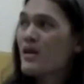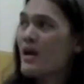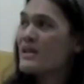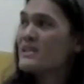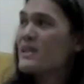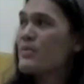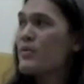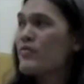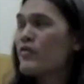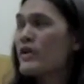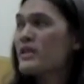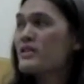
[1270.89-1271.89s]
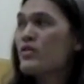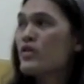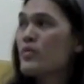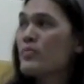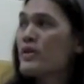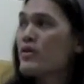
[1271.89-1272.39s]
Guy set up a Free
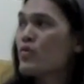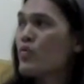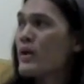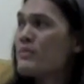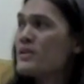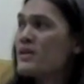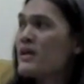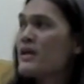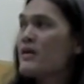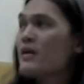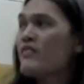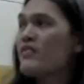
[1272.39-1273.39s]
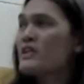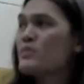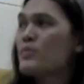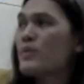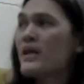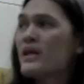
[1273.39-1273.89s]
Antonio Beeler website, a
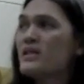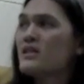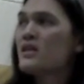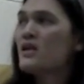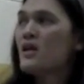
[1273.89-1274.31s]
Facebook page.